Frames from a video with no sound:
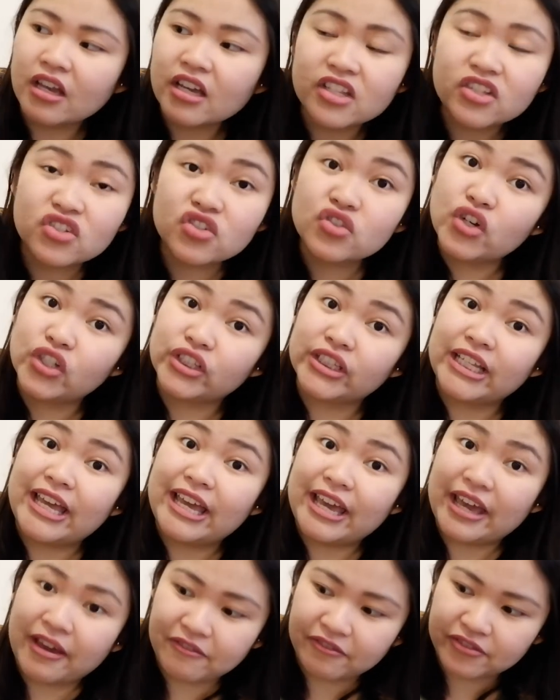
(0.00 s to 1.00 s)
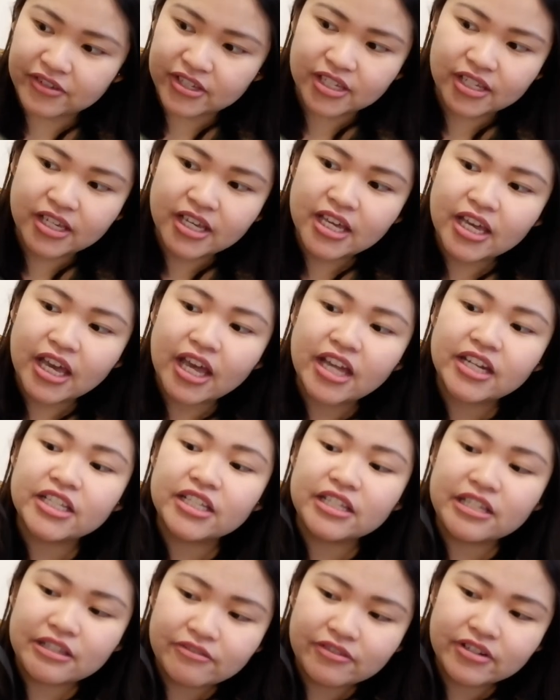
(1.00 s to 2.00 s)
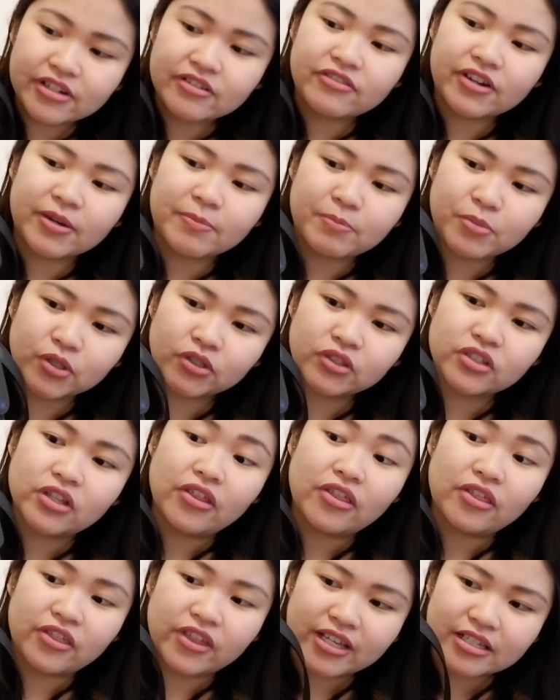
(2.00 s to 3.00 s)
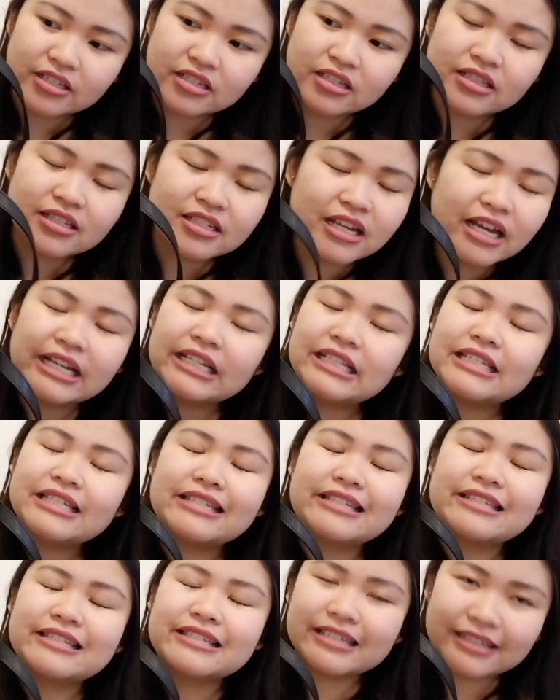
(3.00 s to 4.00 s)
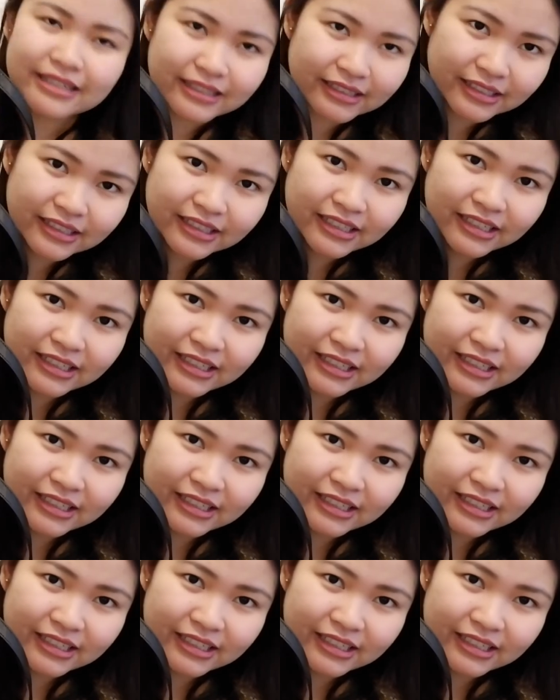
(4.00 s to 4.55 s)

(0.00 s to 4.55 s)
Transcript: It's not heavy, and even if I put things inside, it's still